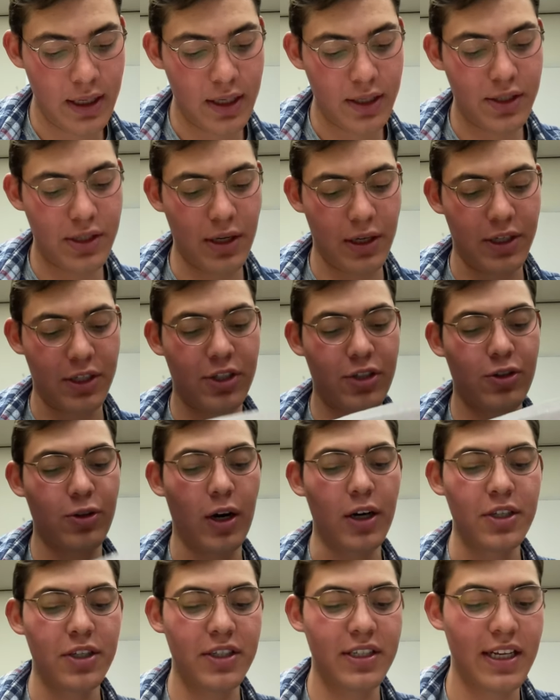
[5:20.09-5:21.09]
So your
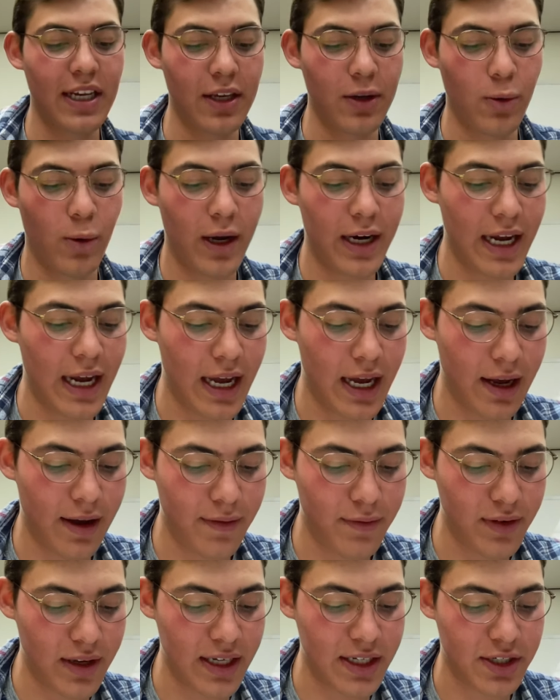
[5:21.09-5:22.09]
structures that you want to
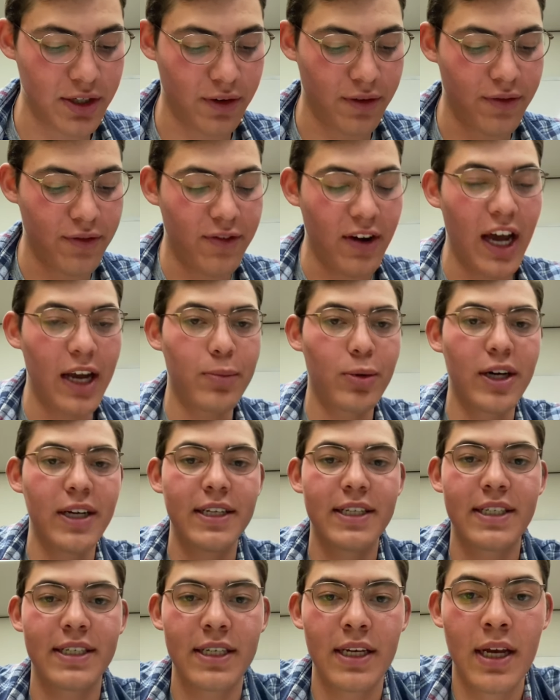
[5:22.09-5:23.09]
have is your fibrous,